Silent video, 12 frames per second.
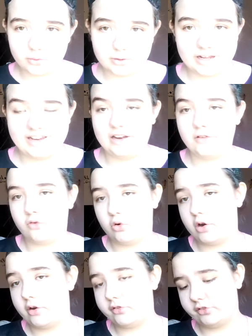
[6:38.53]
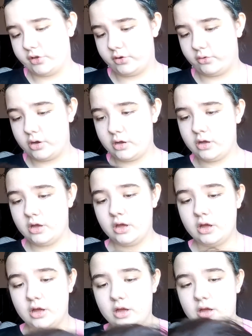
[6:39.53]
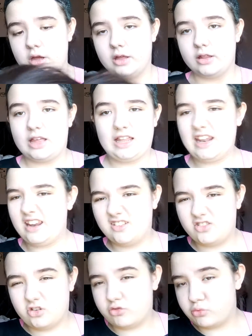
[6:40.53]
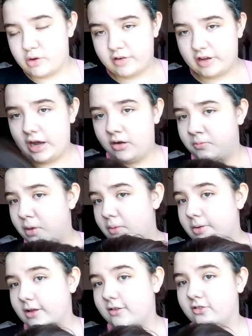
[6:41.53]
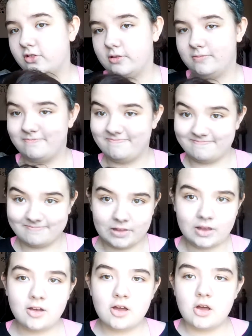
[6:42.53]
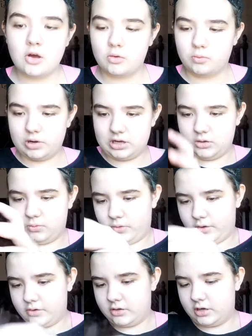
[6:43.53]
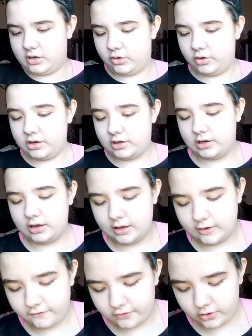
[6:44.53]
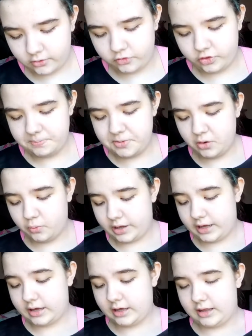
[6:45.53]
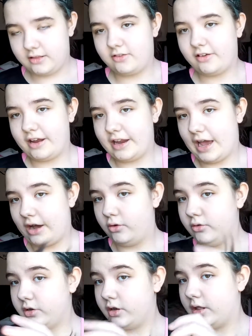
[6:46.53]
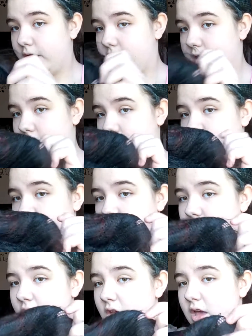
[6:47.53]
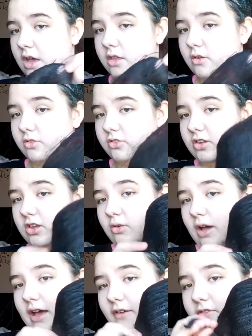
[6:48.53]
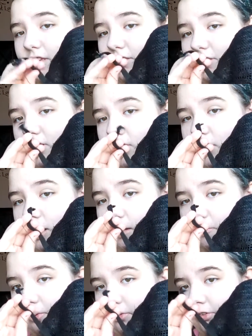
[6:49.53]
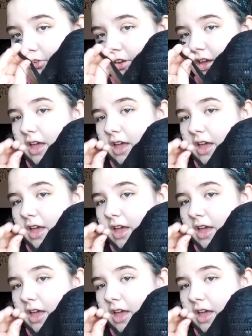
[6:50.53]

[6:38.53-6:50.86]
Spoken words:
what I need it for, so, and it's just wearing it out in public, so. When you want to do it, if you flip your wig inside out like this, you'll see you have these little clips,